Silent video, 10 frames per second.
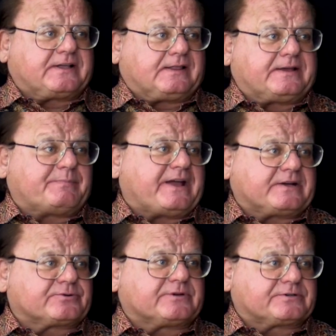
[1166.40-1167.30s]

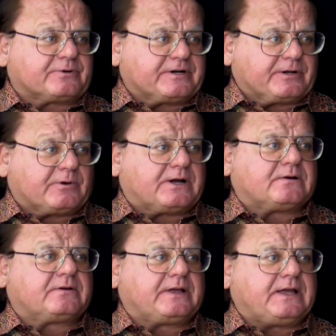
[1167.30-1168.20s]
Cleopatras running
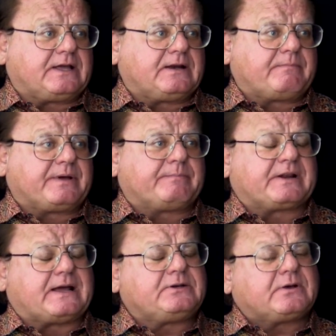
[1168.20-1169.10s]
around. And
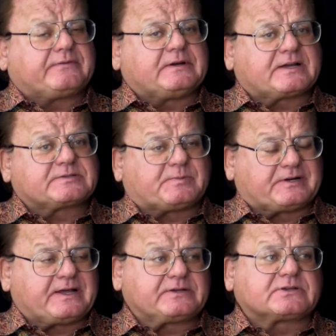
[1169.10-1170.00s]
but I do have an
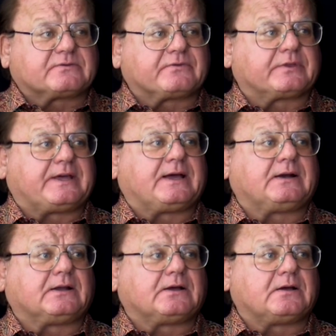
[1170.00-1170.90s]
explanation for
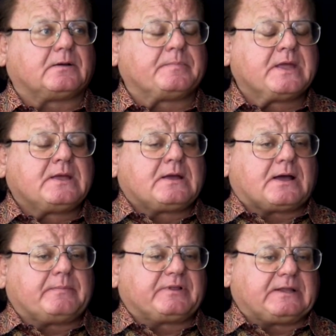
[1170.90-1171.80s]
that.
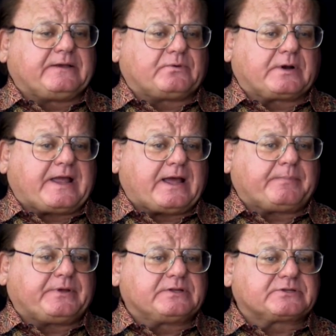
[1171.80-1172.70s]
I believe what
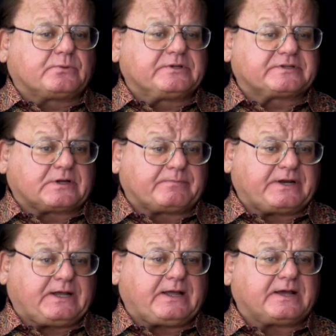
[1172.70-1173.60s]
happens when
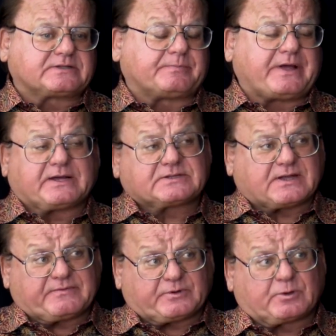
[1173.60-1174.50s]
somebody has a past
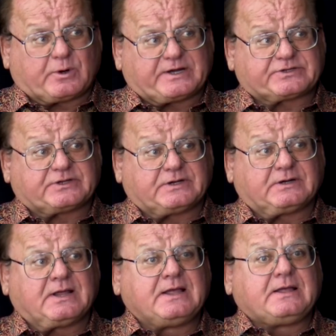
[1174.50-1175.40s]
life
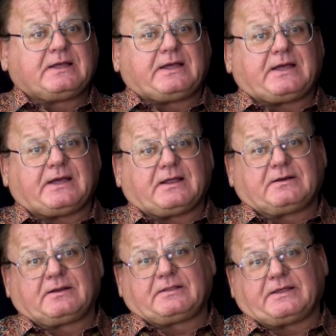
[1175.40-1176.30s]
regression
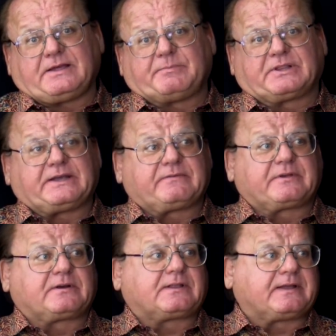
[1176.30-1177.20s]
and they believe
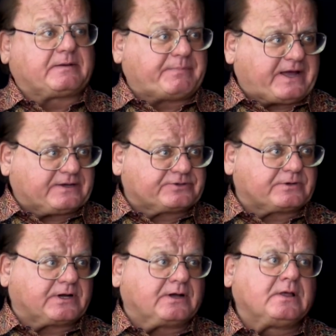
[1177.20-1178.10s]
they're
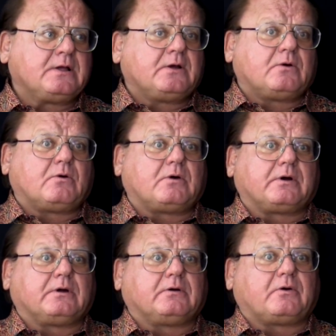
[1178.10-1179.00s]
Cleopatra,
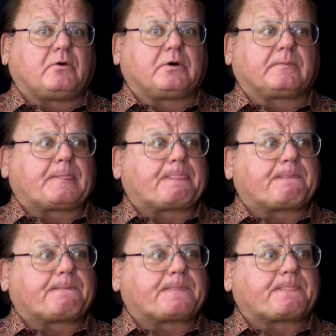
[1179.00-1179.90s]

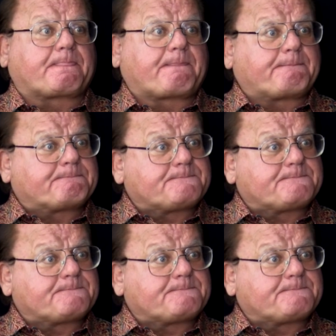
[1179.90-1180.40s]
let me just stop you